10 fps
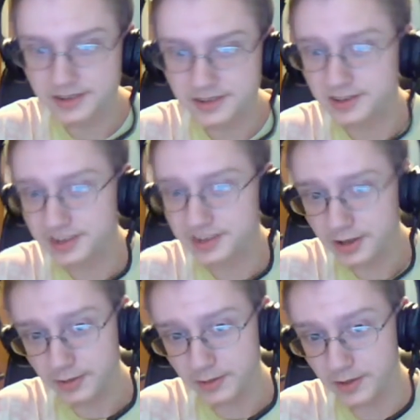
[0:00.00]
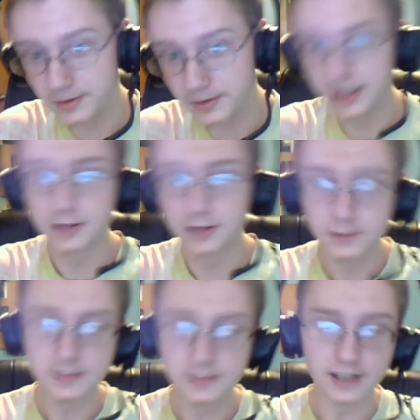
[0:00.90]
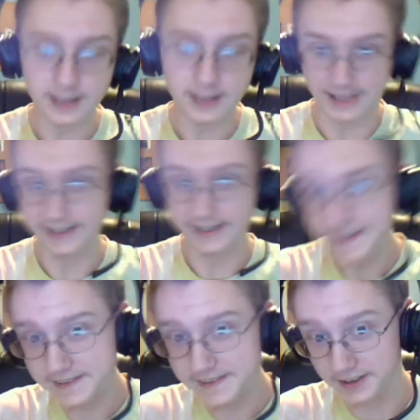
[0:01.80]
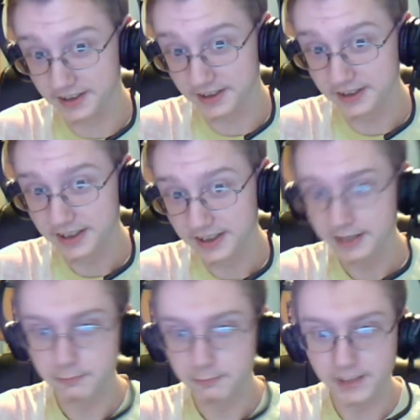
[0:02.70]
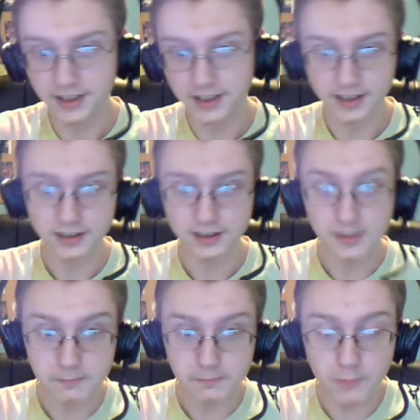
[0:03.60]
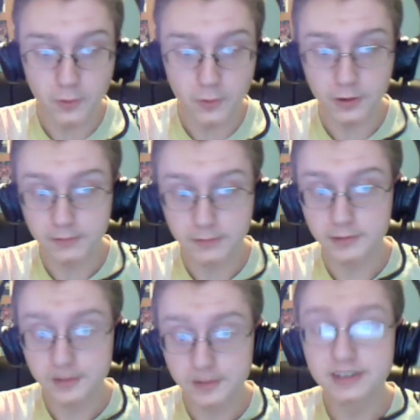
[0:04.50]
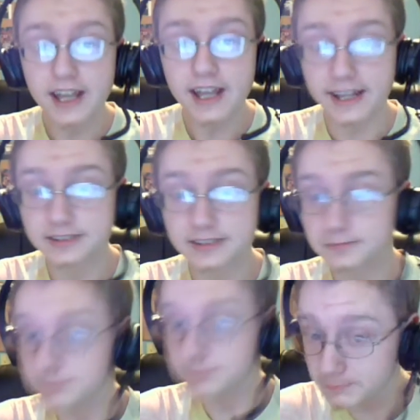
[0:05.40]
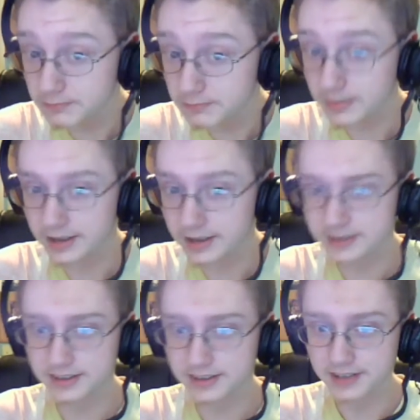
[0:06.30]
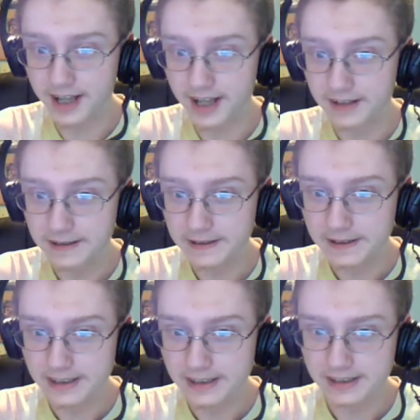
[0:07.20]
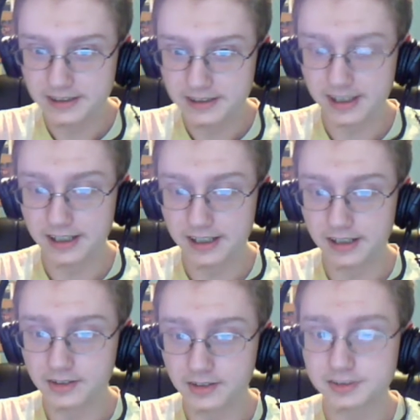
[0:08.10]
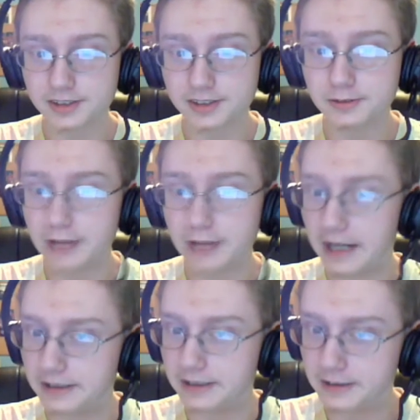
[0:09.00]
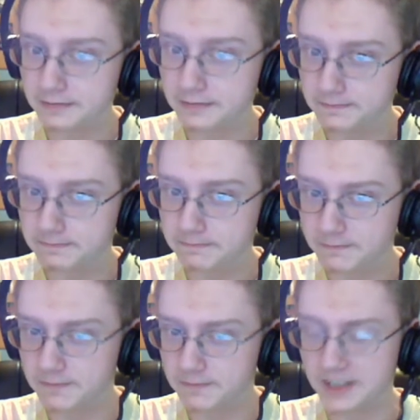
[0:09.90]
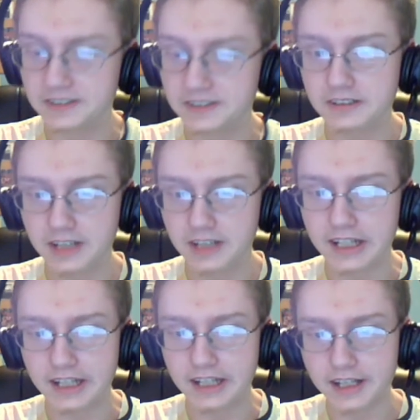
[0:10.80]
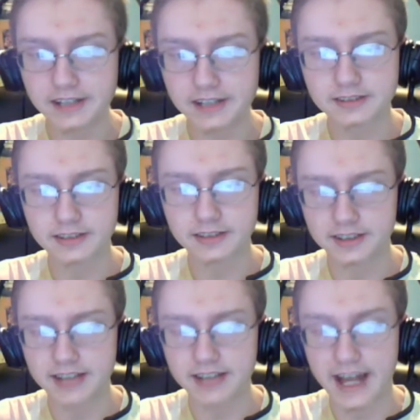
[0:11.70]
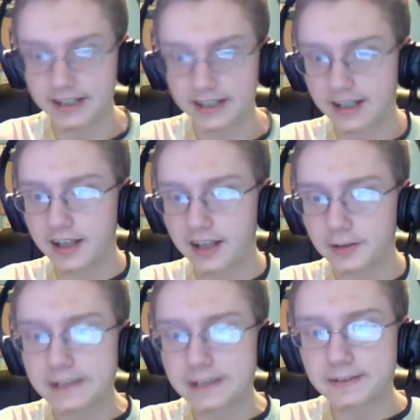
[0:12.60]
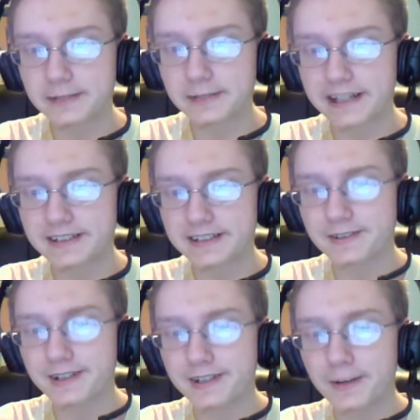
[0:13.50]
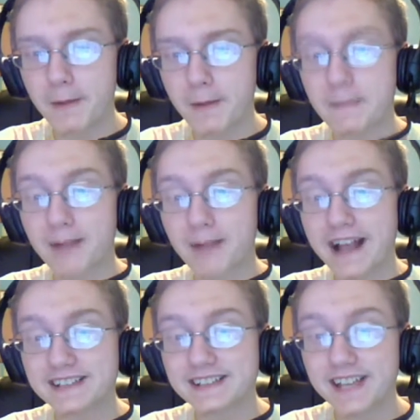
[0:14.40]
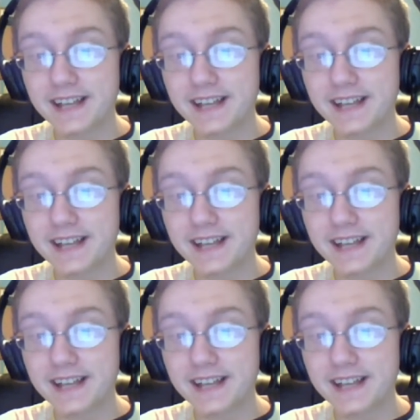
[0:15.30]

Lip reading: Turbo will be a lot easier, meaning more good decks. So yeah. Also, another fun thing, I guess, is that Crystal Wing is going to go up in price again